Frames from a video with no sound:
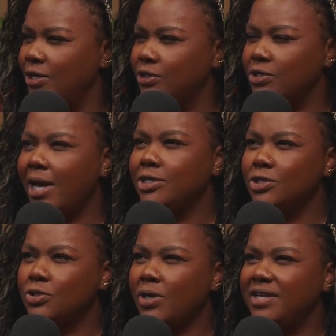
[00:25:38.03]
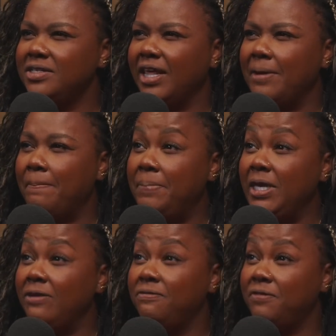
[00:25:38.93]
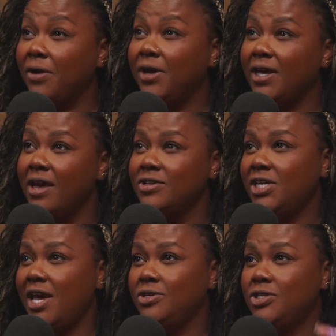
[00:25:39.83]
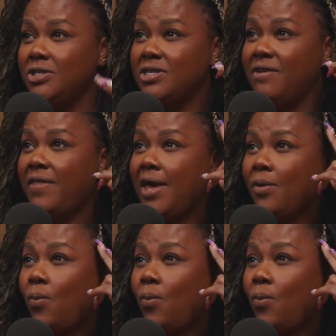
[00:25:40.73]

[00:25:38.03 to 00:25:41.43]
So I just tried to like be very conscientious of like